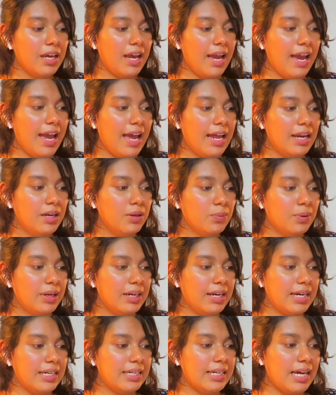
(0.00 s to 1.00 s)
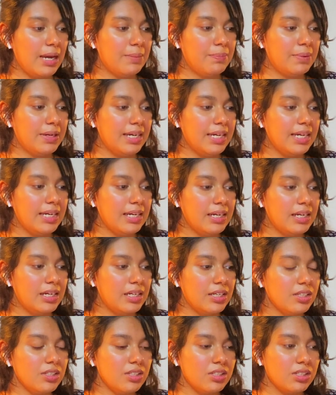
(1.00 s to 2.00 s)
And when I type in
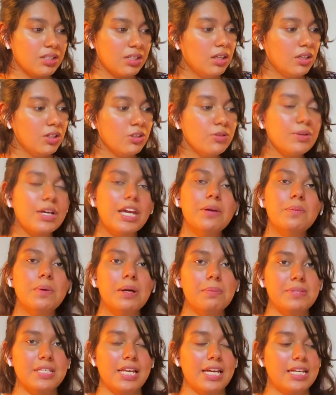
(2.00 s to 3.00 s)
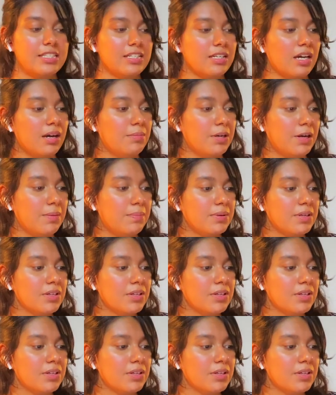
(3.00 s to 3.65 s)
English, UK websites come up.